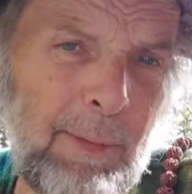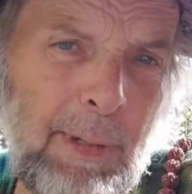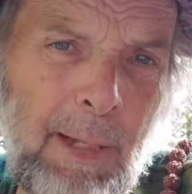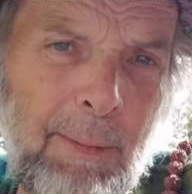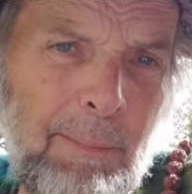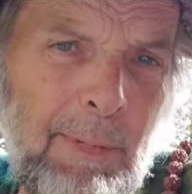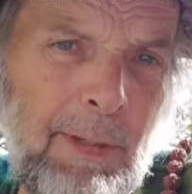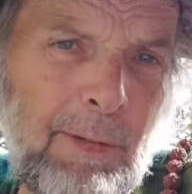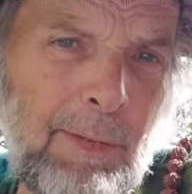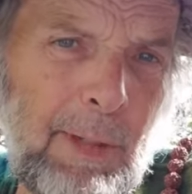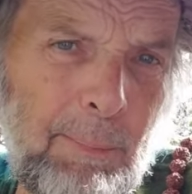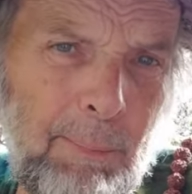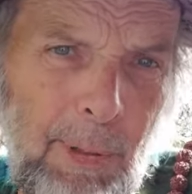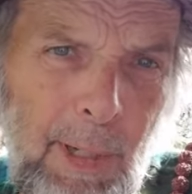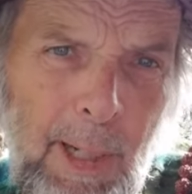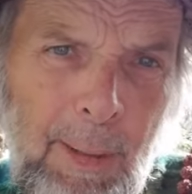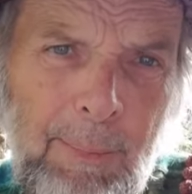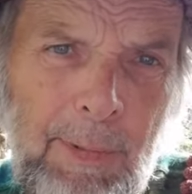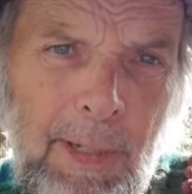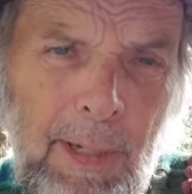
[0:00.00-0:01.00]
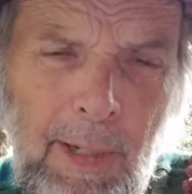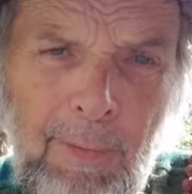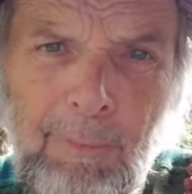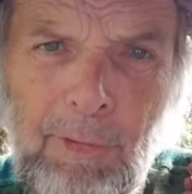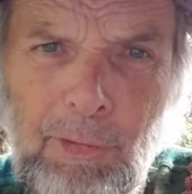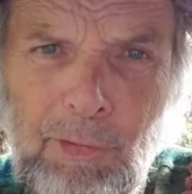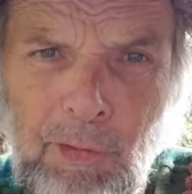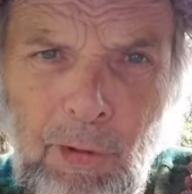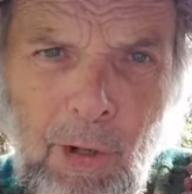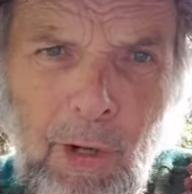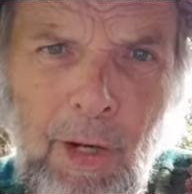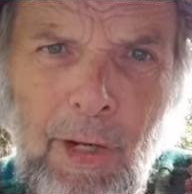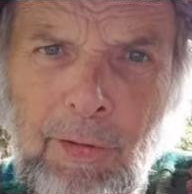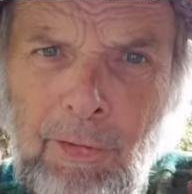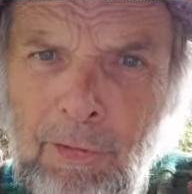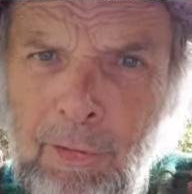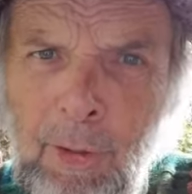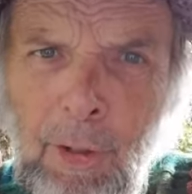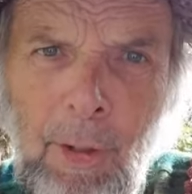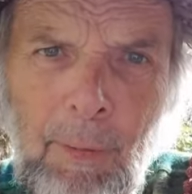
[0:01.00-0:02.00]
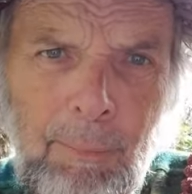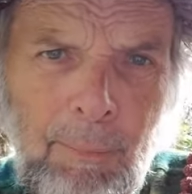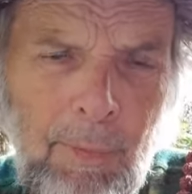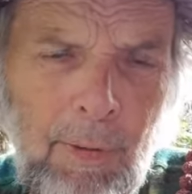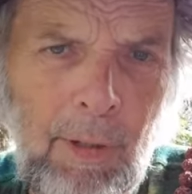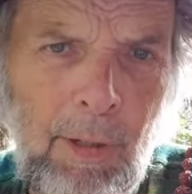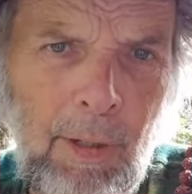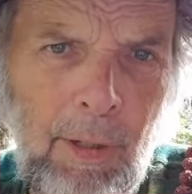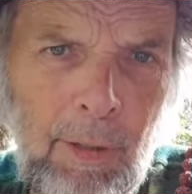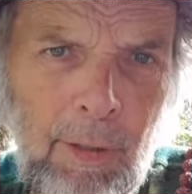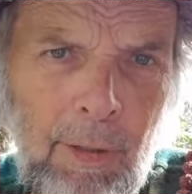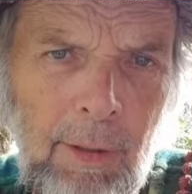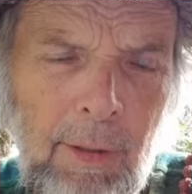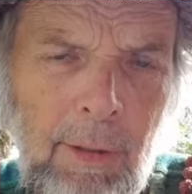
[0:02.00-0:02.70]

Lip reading: That means they probably have a chai shop there.